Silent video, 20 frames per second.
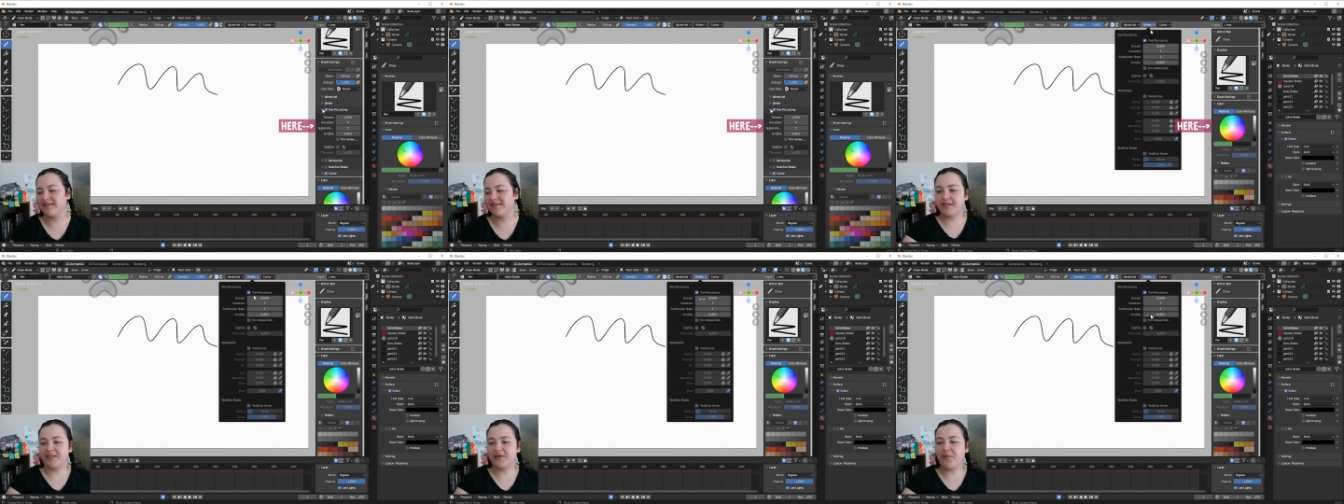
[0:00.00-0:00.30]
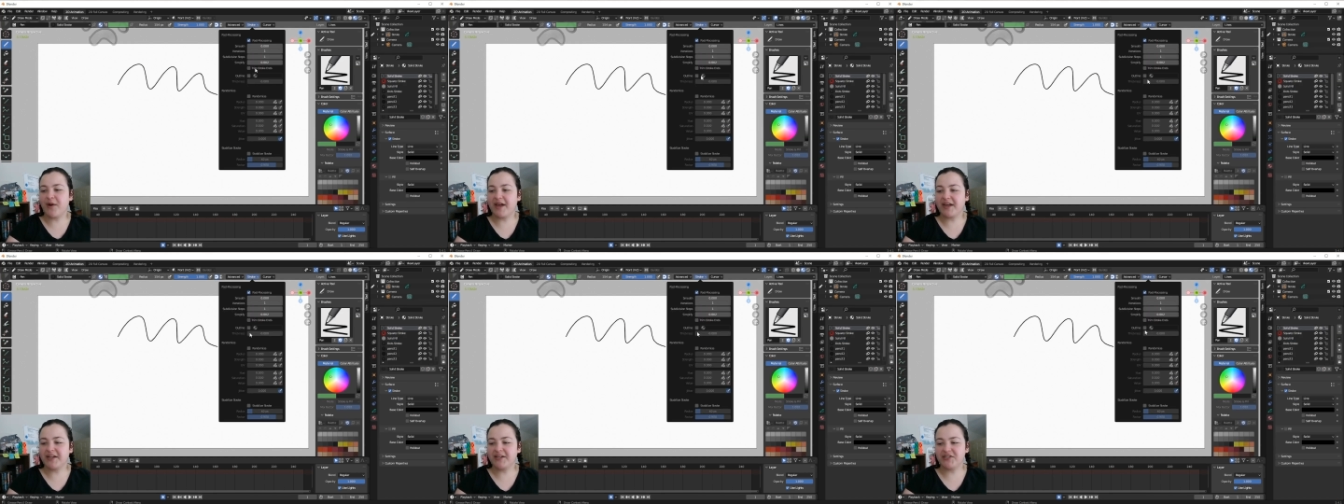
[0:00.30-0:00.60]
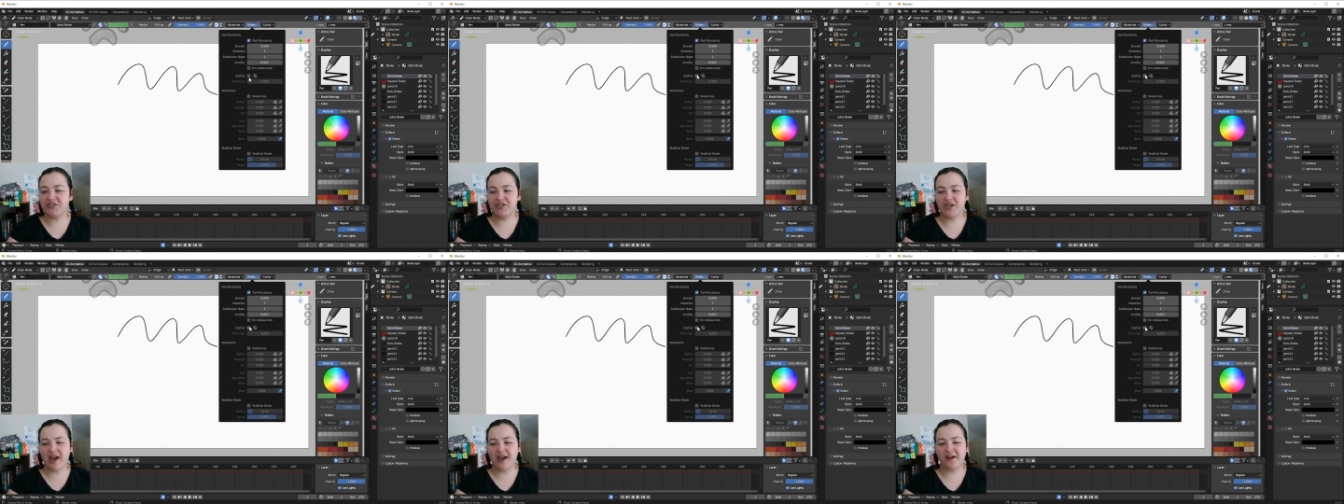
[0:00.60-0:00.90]
So I can
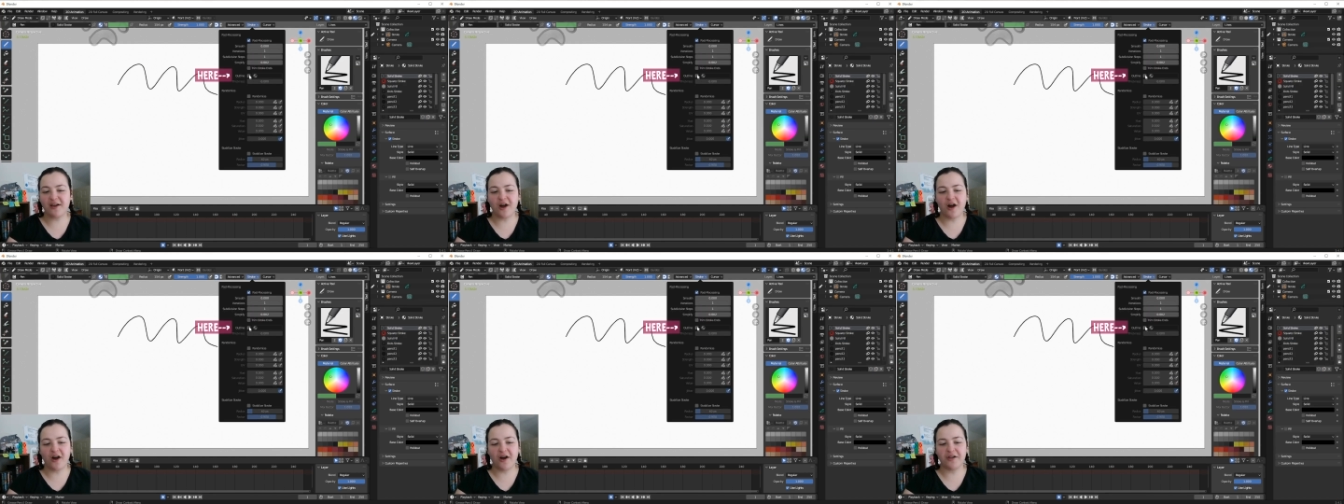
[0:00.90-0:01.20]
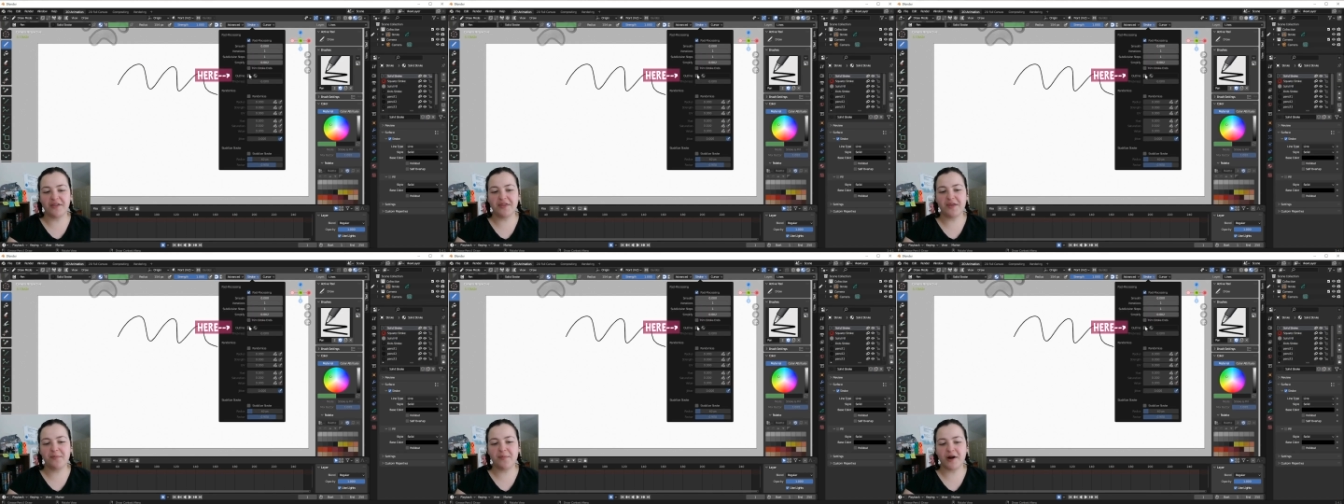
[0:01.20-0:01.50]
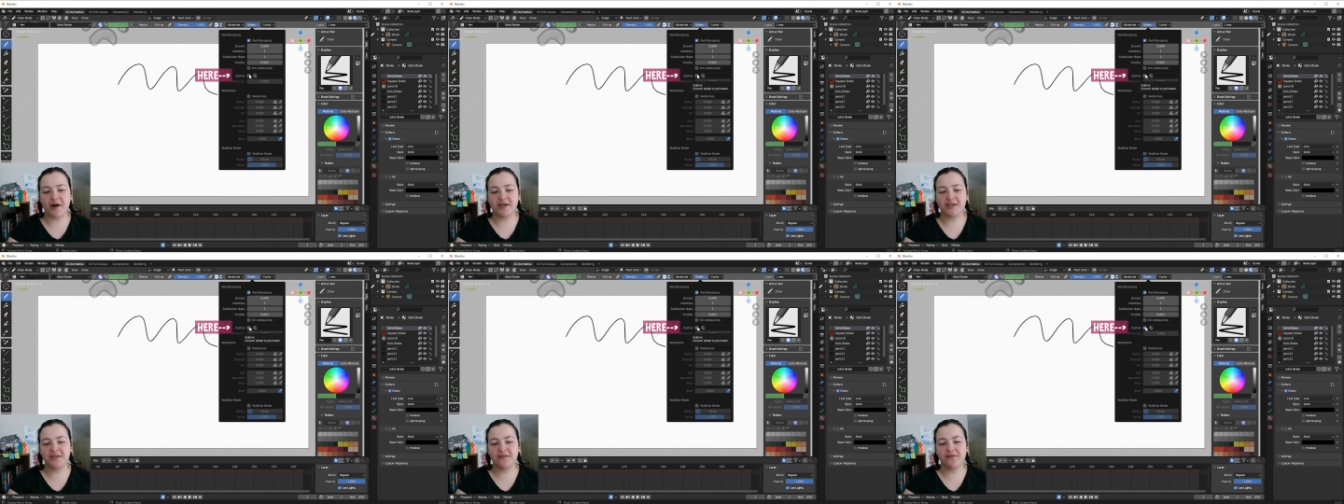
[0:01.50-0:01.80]
check on the
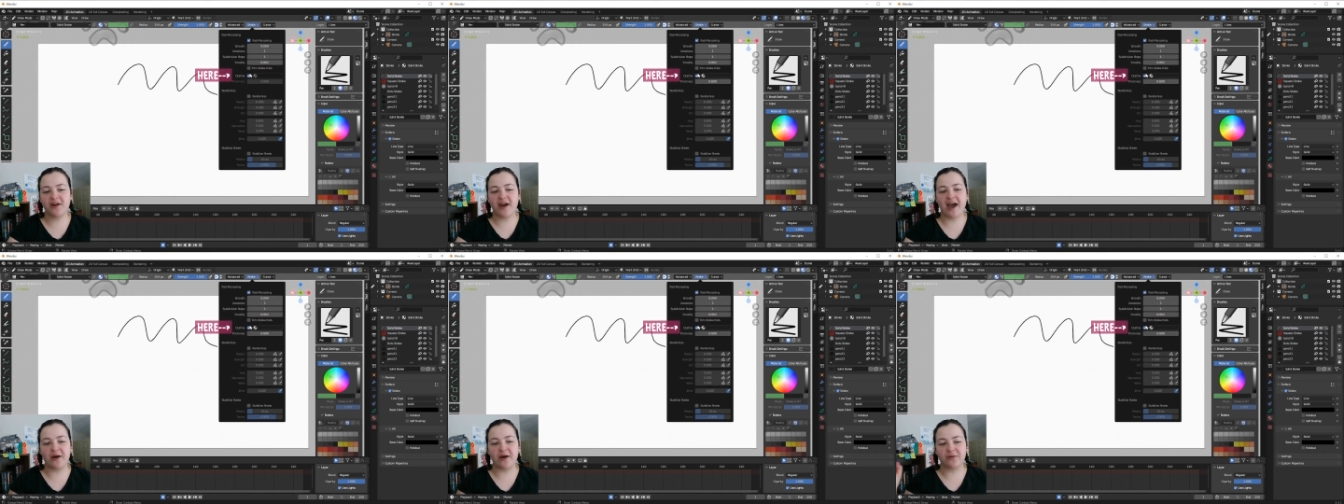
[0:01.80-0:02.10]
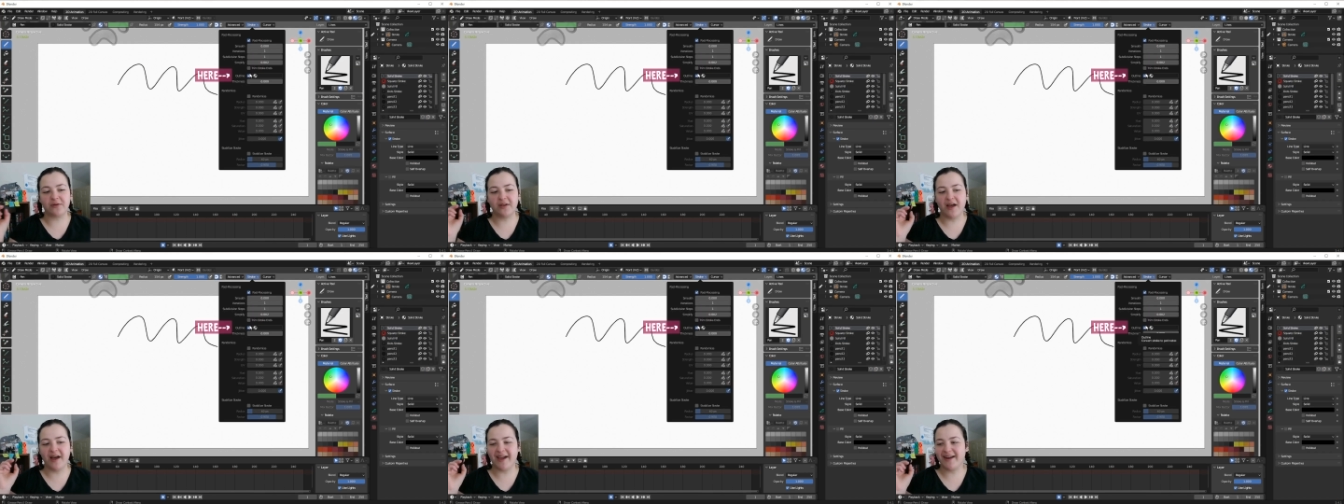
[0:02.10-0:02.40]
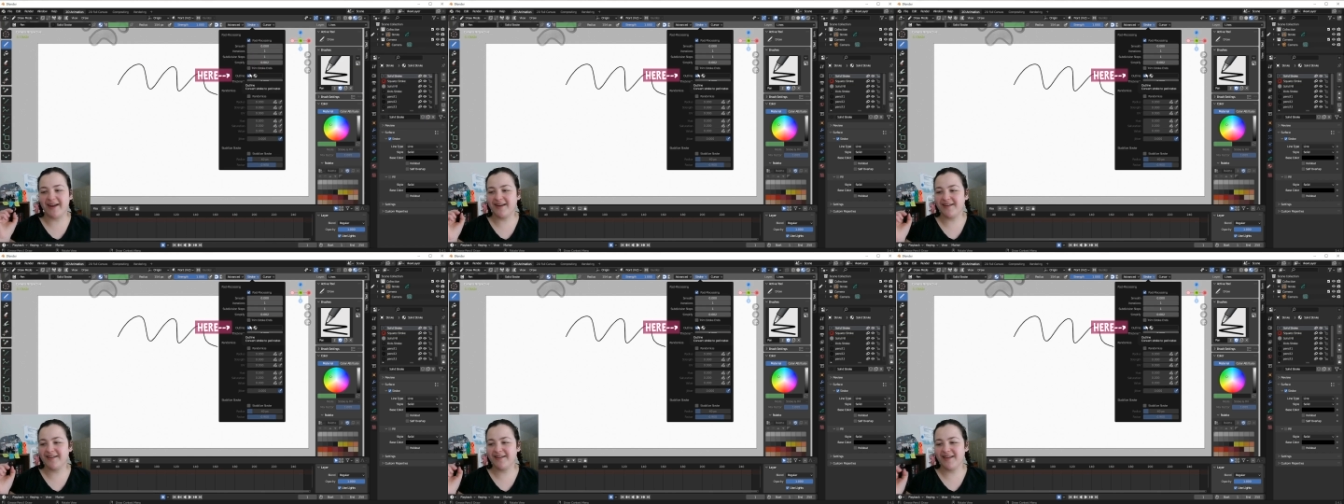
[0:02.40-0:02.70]
box for
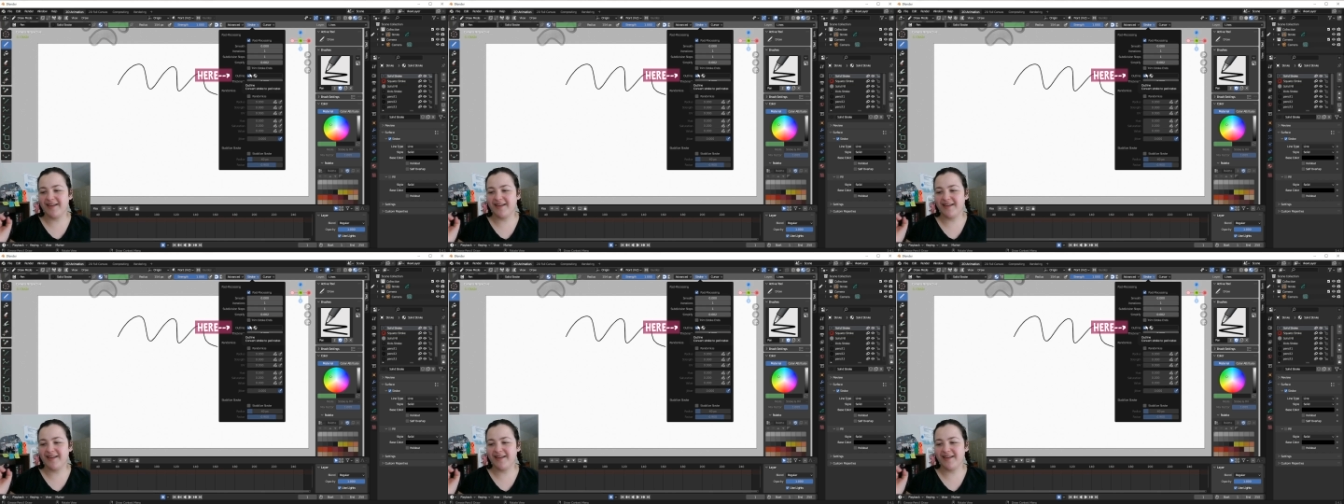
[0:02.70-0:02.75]
outline.